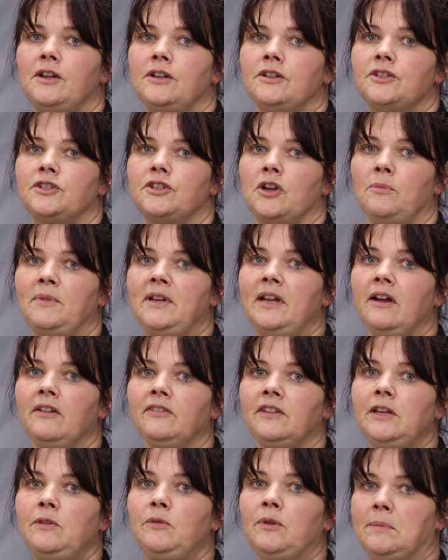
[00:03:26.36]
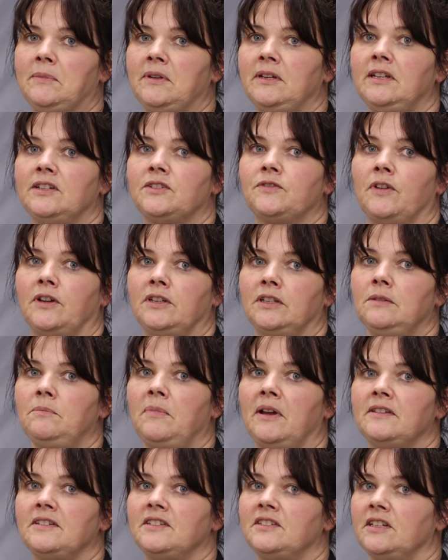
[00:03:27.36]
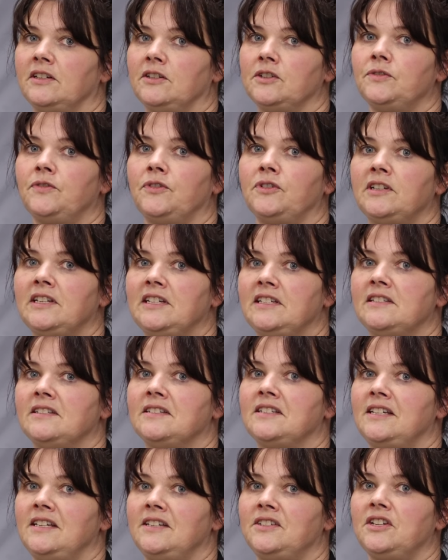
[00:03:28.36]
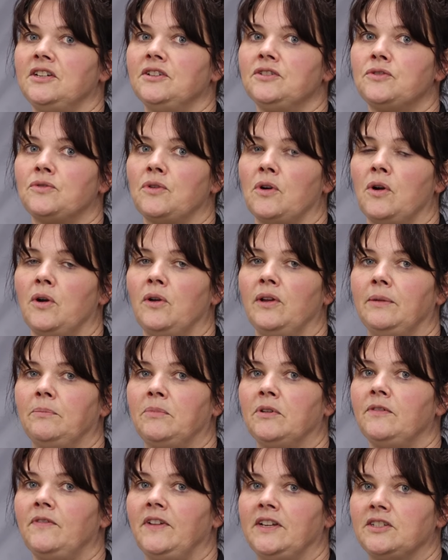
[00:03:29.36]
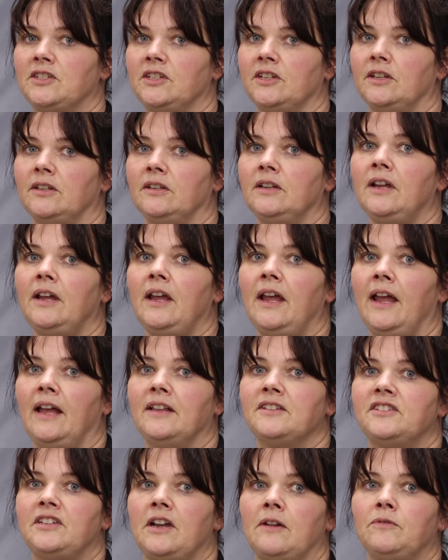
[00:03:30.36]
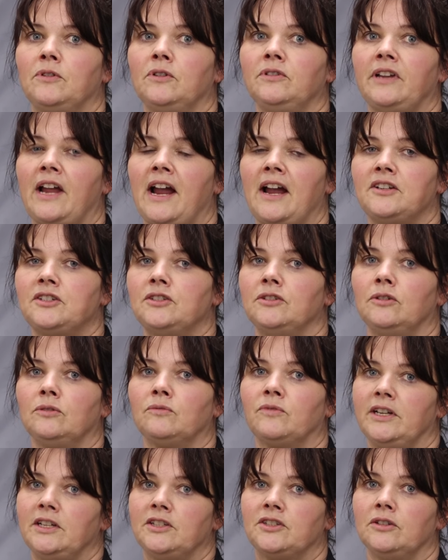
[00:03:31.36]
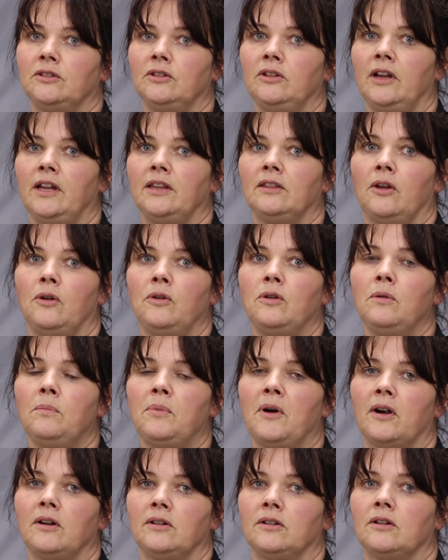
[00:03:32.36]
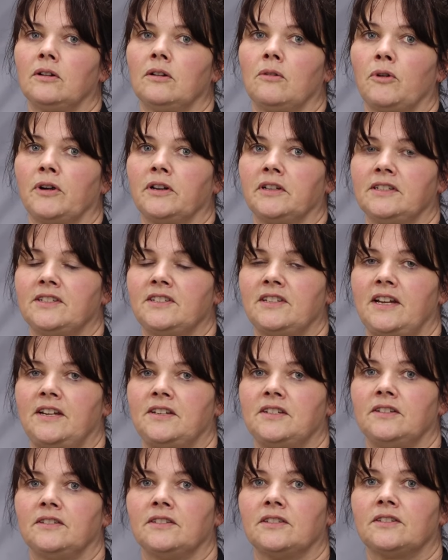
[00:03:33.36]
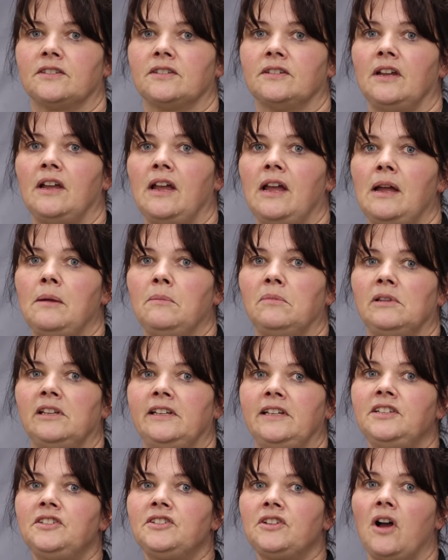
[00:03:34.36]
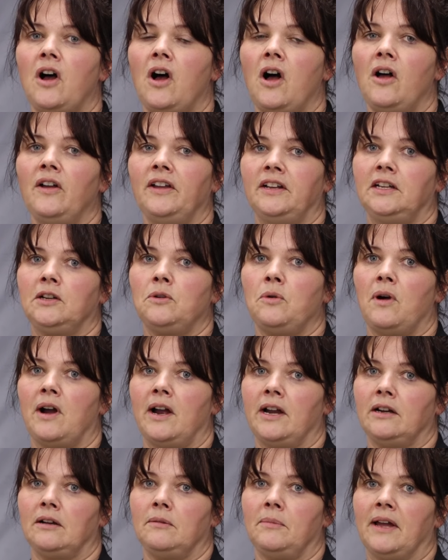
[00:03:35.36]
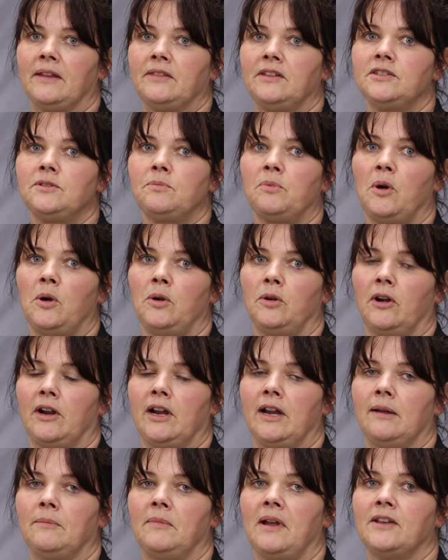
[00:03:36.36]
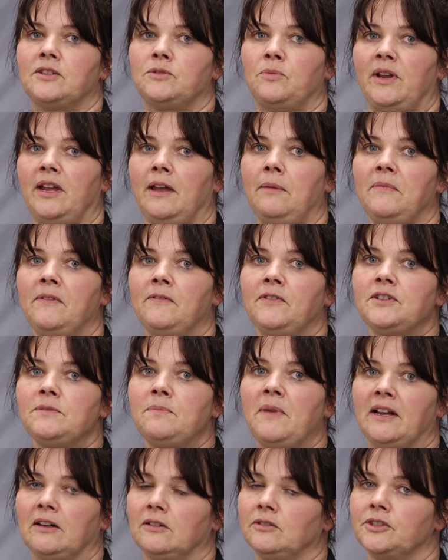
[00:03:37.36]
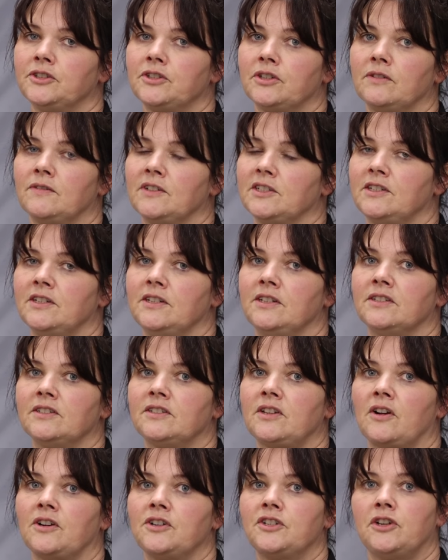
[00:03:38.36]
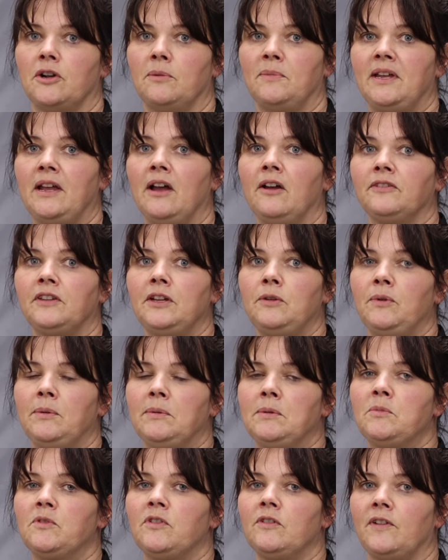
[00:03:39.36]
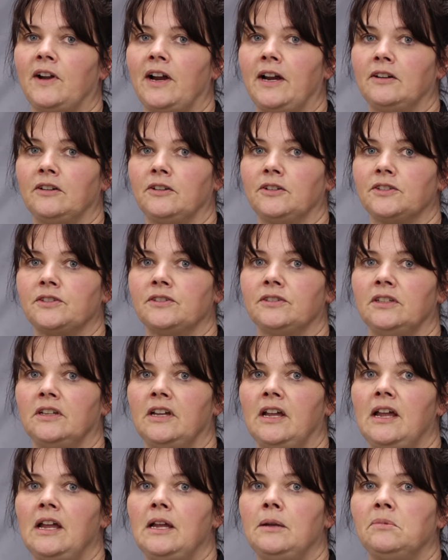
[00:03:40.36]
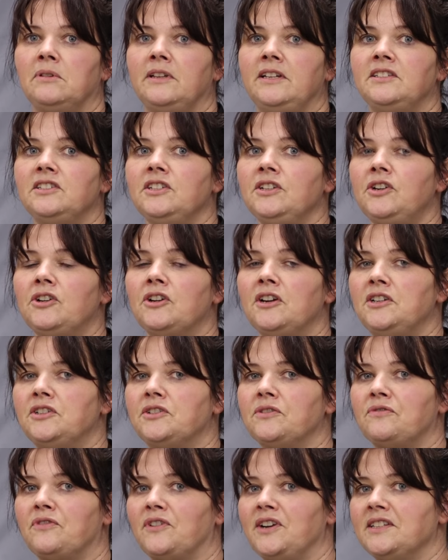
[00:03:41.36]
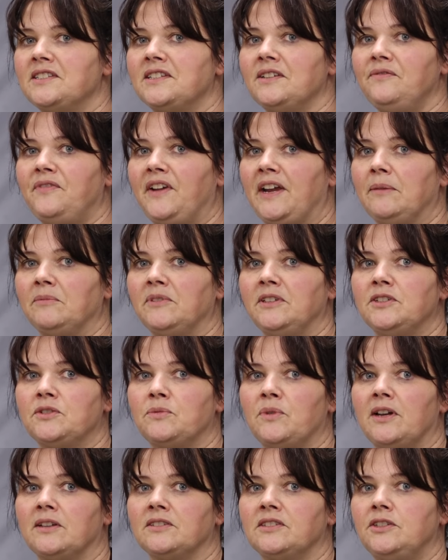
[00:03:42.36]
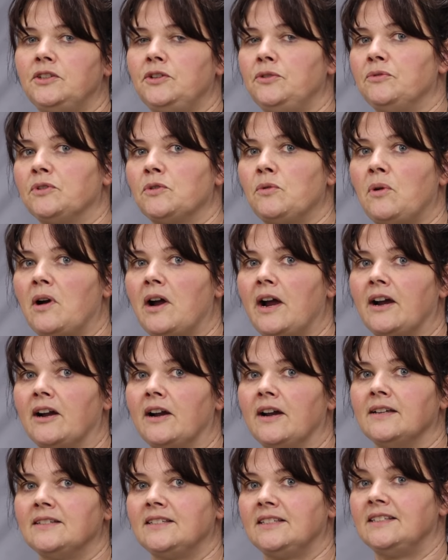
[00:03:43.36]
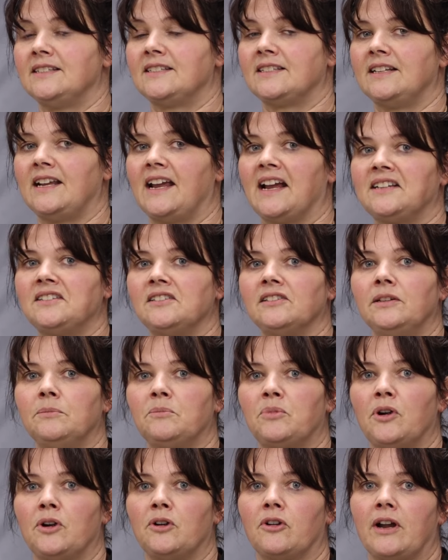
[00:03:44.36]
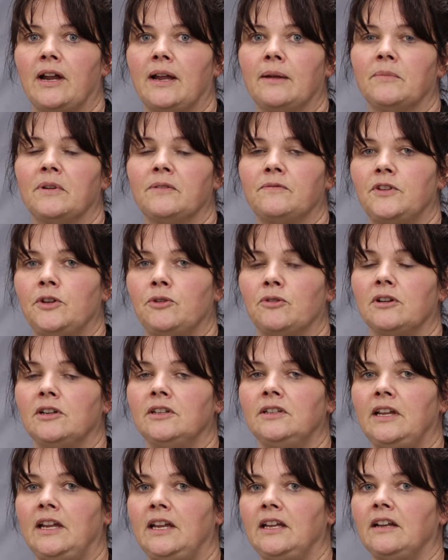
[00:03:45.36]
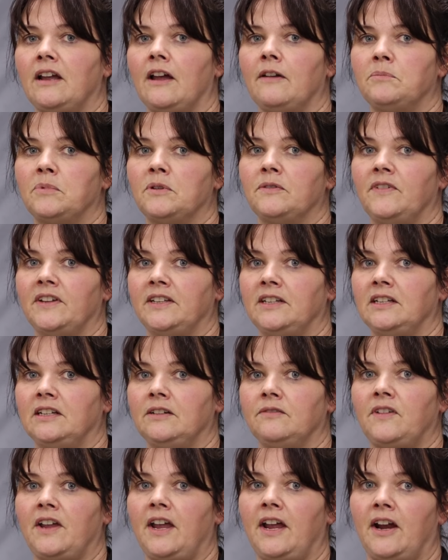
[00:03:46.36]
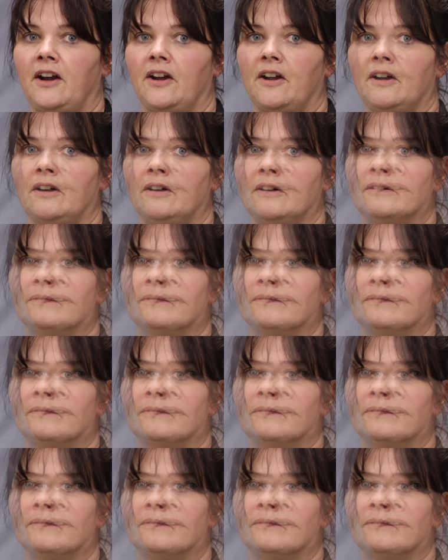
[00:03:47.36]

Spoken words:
Show Me Healthy Women is funded by the Centers for Disease Control and Prevention and several national, regional, and local partner organizations. Please call and inquire about this program as we at Memphis Medical Services are Show Me Healthy Women providers. Please encourage your friends and family as well to inquire, as it is an excellent program if you are in need of preventative care.